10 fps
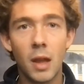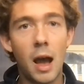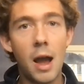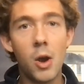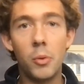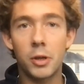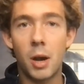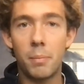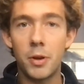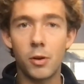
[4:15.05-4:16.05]
I own a
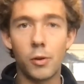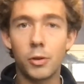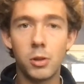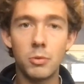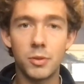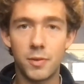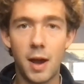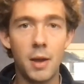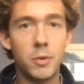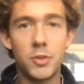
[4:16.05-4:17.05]
company called
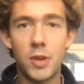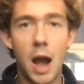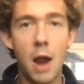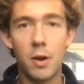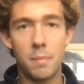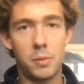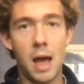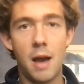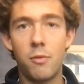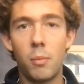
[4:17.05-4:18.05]
Closify, which is a hiring
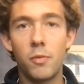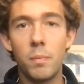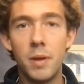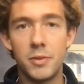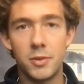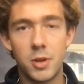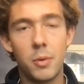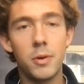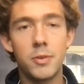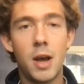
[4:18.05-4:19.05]
platform for business
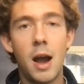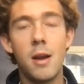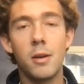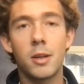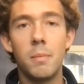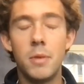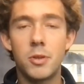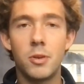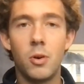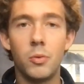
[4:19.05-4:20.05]
owners to hire
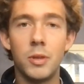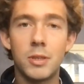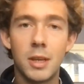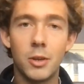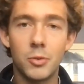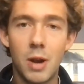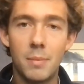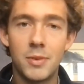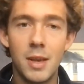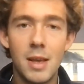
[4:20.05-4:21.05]
commission only sales
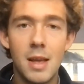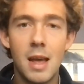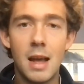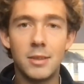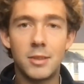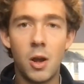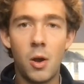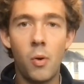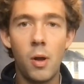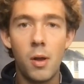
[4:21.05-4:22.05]
reps. And
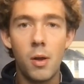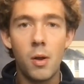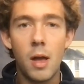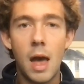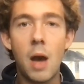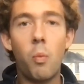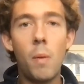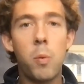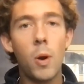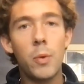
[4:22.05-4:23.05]
so at
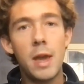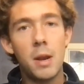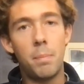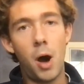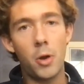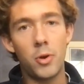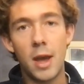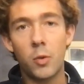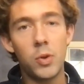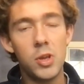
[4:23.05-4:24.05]
one point we hit a
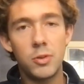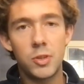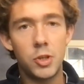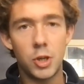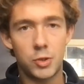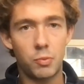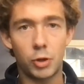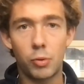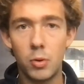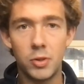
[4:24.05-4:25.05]
bottleneck. We used to just
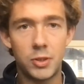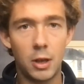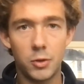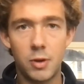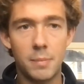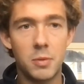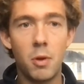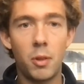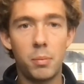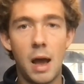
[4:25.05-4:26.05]
recruit sales reps to
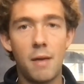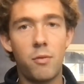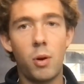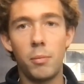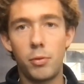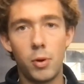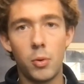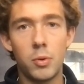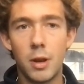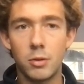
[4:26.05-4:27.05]
be on the platform
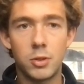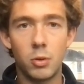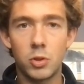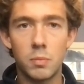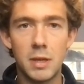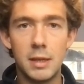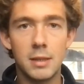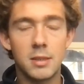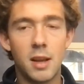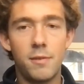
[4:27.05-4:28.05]
through, you know, social
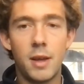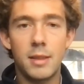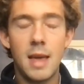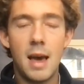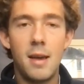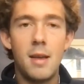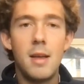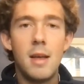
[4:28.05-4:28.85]
media stuff like that.